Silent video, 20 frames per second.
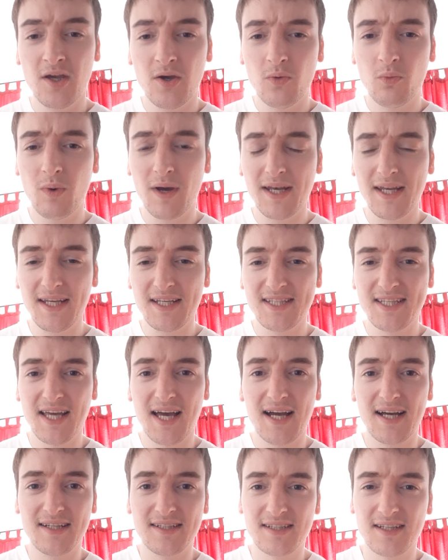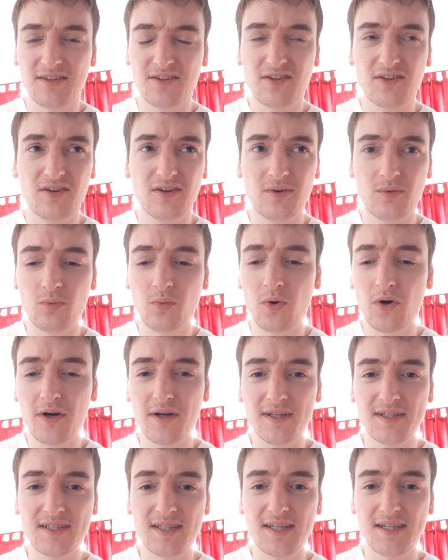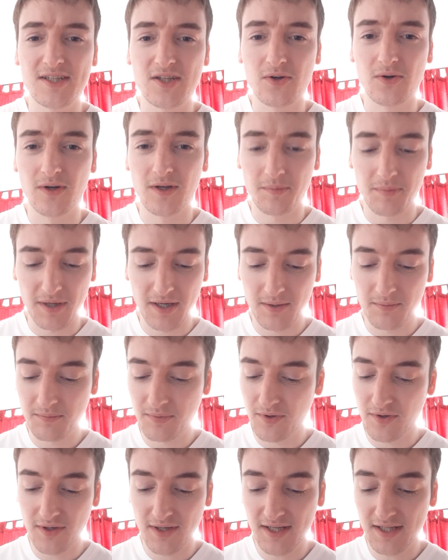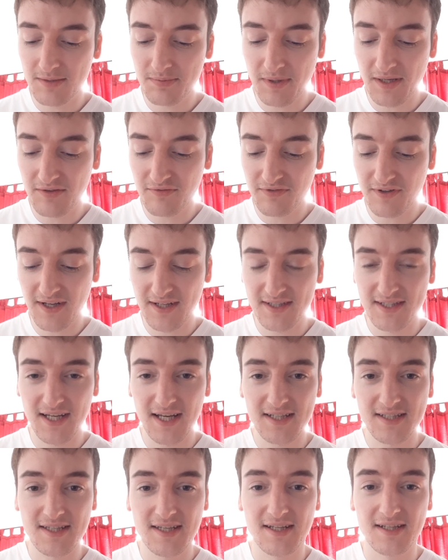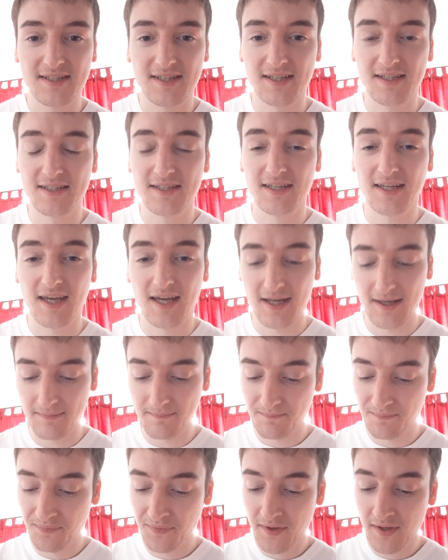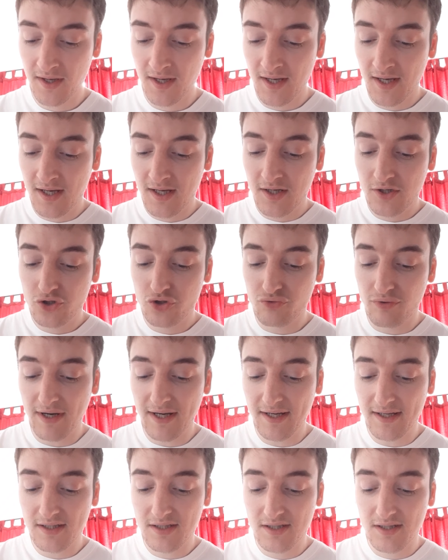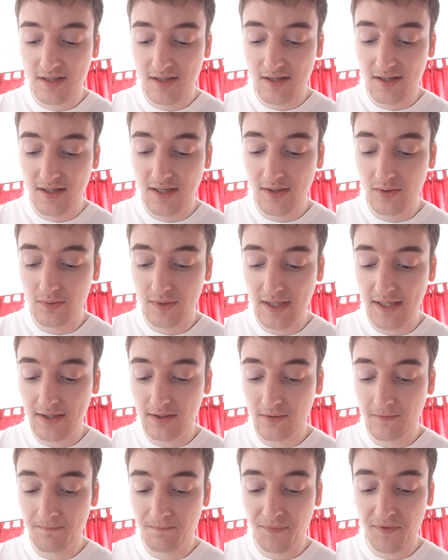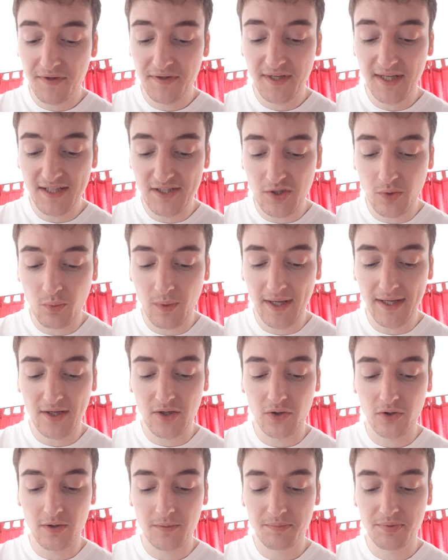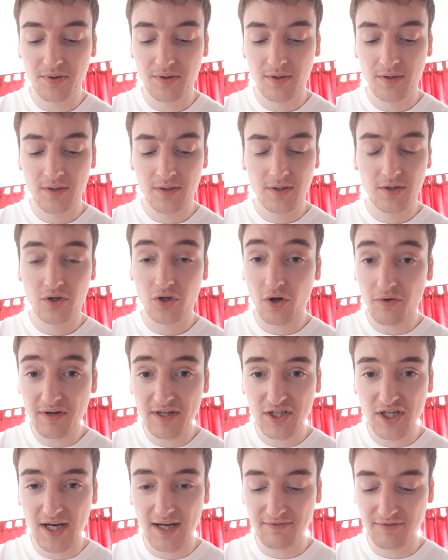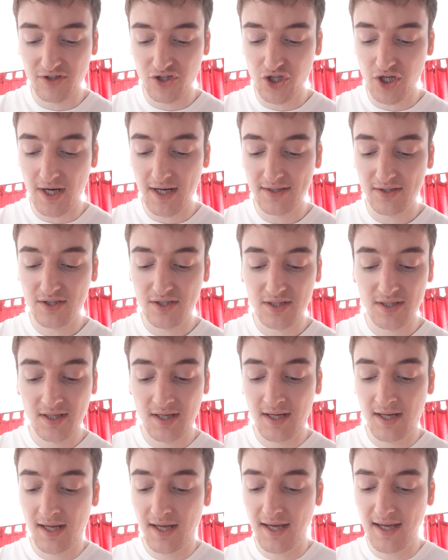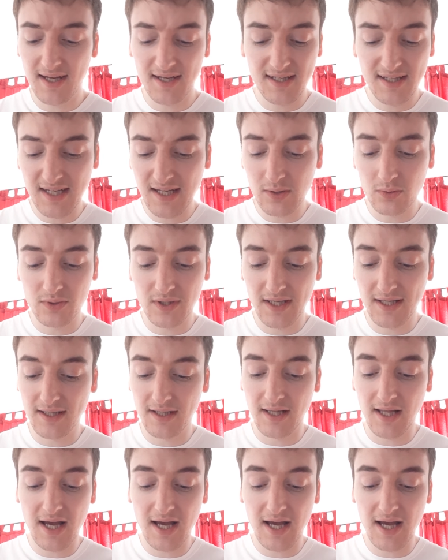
When he signed, I thought, what is this all about? But he's been fantastic since he came. Drinks, 0-0. Need to wake up. Norwich have a chance. 0-0,